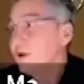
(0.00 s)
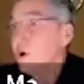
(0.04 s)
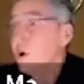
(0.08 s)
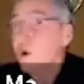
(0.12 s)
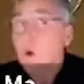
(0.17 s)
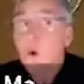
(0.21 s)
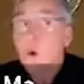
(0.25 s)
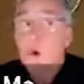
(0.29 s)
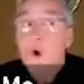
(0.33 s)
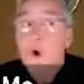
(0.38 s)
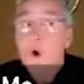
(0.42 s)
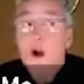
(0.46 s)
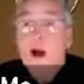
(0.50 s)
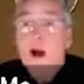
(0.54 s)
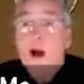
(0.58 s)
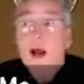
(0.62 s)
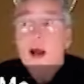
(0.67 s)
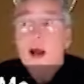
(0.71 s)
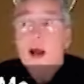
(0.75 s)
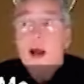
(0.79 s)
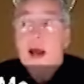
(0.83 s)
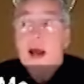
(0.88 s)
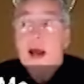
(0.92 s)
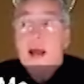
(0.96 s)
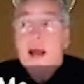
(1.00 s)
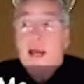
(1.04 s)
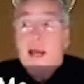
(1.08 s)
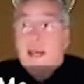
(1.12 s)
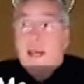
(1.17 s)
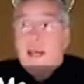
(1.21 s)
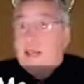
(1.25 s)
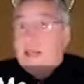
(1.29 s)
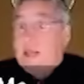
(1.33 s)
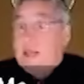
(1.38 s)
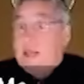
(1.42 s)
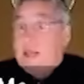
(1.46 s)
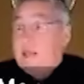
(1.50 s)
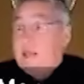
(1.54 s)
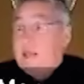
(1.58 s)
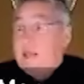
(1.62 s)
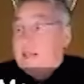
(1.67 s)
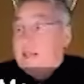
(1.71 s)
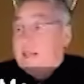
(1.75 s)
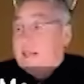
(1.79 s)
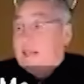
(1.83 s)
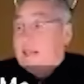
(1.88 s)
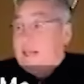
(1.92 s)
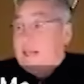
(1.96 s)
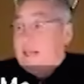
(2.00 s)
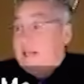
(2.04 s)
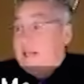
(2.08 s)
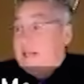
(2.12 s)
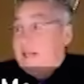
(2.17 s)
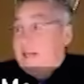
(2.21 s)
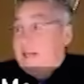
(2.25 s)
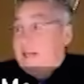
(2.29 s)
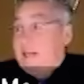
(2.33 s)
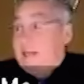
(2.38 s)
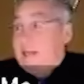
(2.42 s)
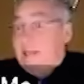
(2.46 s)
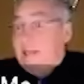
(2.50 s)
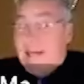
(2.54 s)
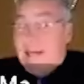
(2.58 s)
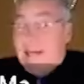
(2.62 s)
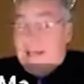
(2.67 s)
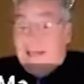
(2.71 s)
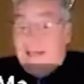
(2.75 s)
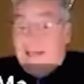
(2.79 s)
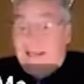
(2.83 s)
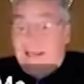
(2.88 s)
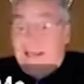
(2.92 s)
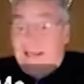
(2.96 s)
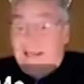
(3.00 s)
Nothing is said.